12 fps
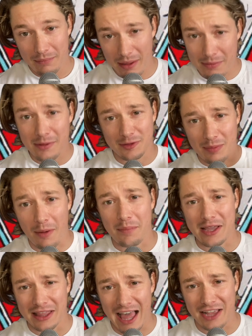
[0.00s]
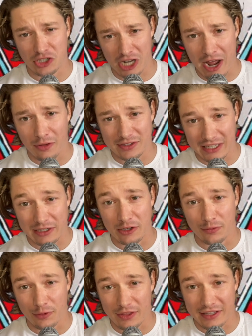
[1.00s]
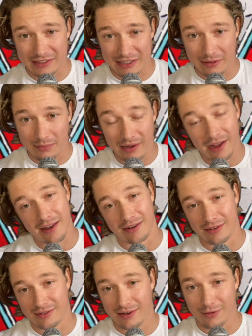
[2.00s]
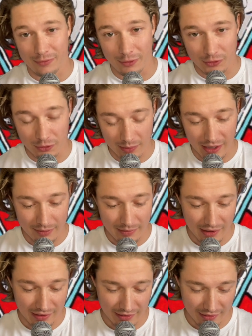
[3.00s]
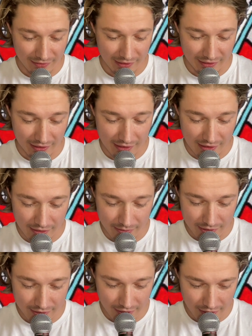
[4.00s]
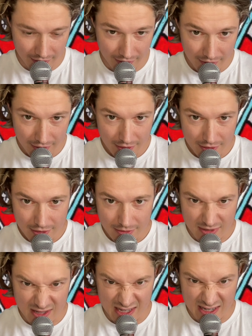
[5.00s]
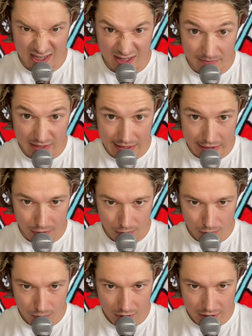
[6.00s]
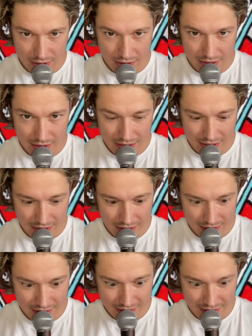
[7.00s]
Maybe it's about me lashing out and saying hurtful things needed to be. I don't know. I don't feel too bad about it. I feel like they need to be said, but that's just me. I hold grudges.